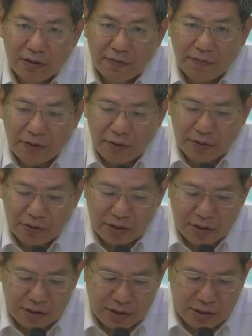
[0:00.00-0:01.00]
from
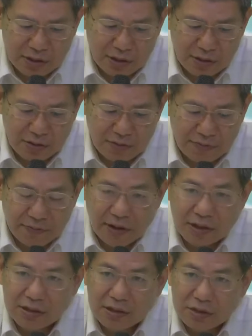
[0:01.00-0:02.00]
our
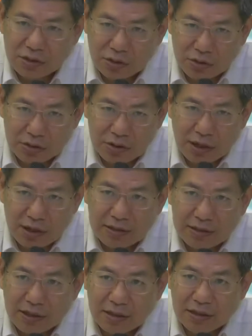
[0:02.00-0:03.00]
friends in social
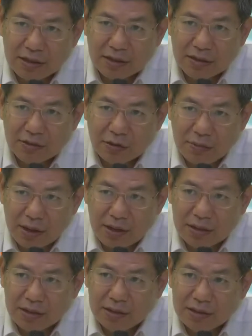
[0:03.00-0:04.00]
science and
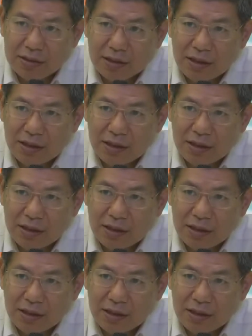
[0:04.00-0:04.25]
humanities.